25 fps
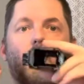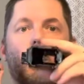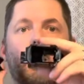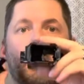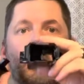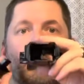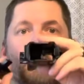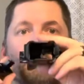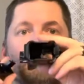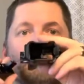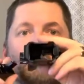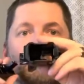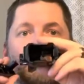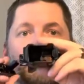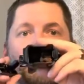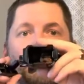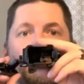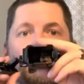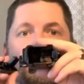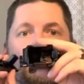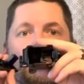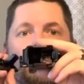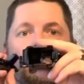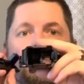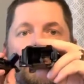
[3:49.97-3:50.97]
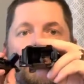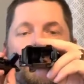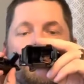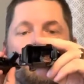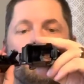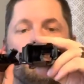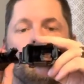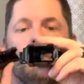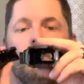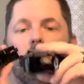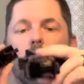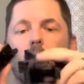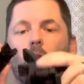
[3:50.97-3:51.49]
Empty
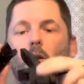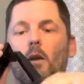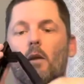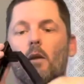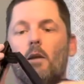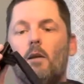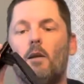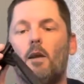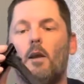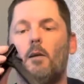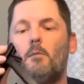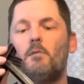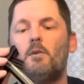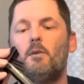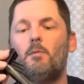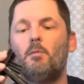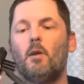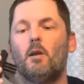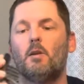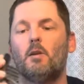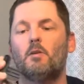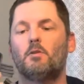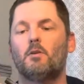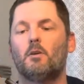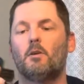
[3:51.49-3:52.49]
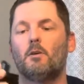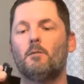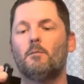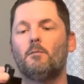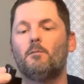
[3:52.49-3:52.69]
chamber, empty plunger.